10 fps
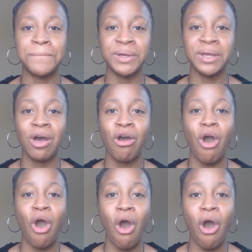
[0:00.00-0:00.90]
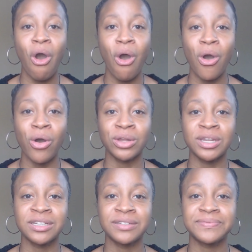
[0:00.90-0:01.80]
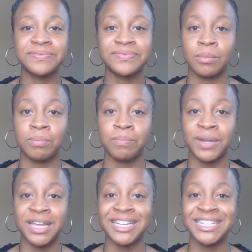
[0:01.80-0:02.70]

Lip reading: B, all. Blend